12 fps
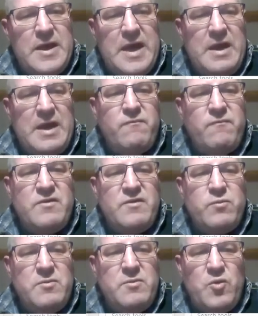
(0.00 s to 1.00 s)
and this
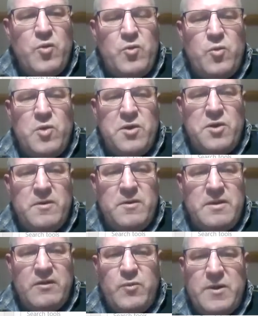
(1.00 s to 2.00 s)
will work.
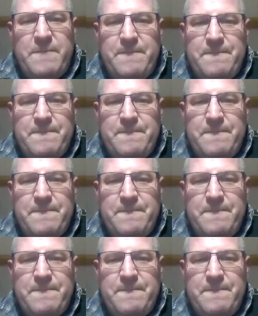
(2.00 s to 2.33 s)
Next one.